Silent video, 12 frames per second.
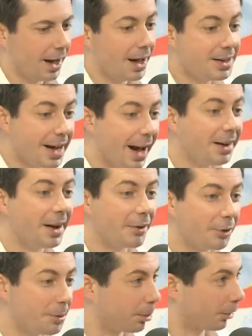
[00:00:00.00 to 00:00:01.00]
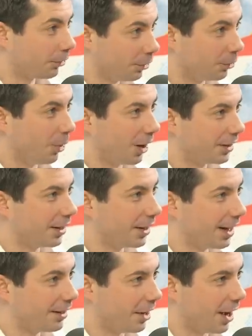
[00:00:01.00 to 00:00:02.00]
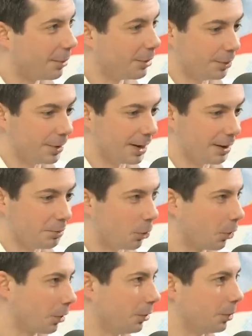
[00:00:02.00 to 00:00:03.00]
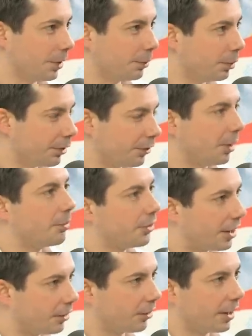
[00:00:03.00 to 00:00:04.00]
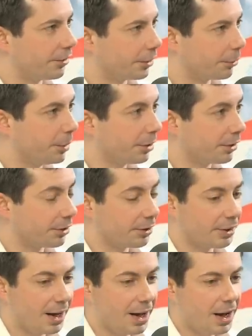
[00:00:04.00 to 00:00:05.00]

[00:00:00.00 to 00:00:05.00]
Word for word: And yet, every person who's walked into that job has been a mortal with, with some set of life experiences.